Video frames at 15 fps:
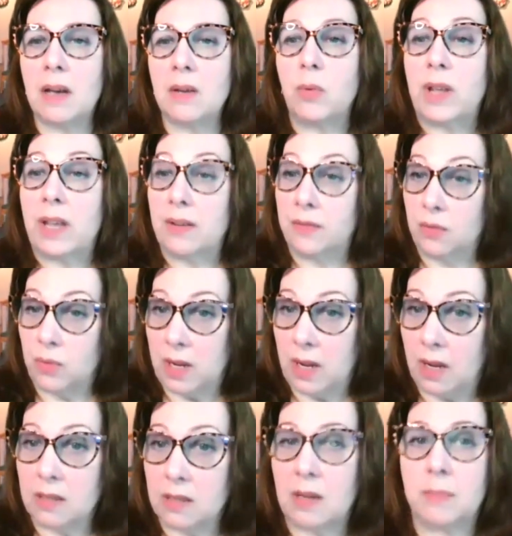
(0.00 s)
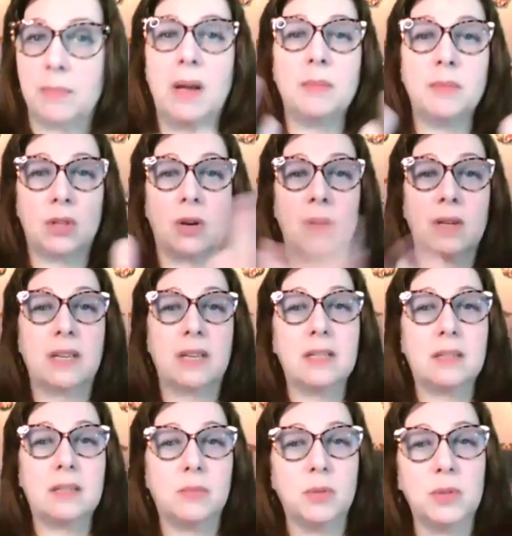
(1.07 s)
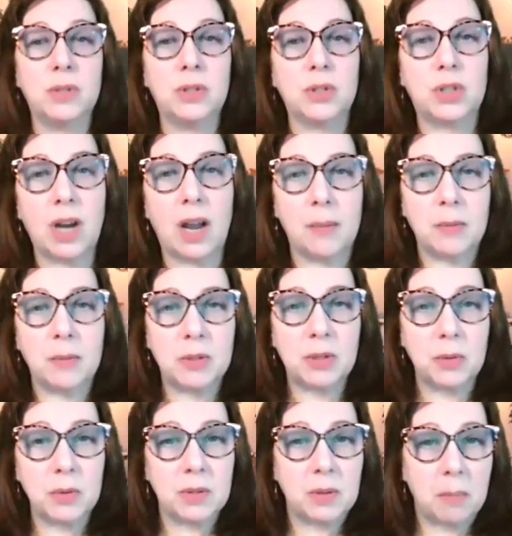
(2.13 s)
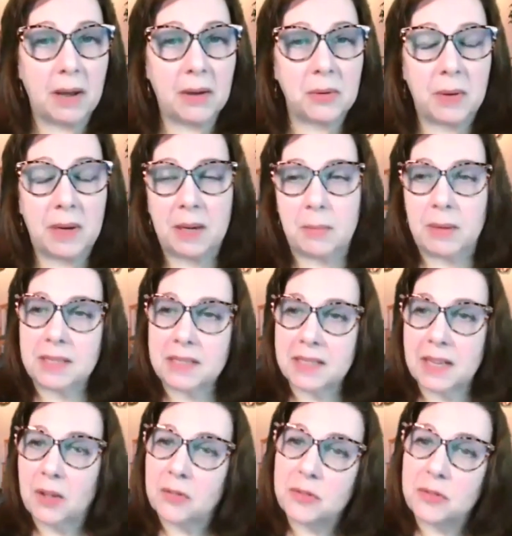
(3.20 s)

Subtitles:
We have three hands up. I'm sorry, Dennis, I'm doing your job. I'm so used to moderating myself.